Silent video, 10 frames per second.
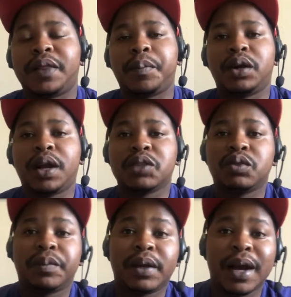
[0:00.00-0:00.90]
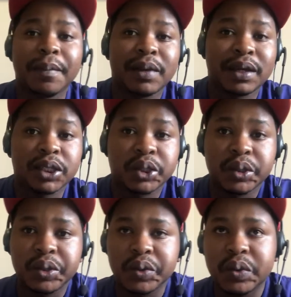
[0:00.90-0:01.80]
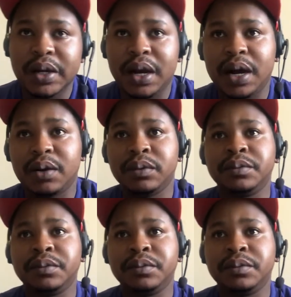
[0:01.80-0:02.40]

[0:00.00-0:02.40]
podcast will be coming to you now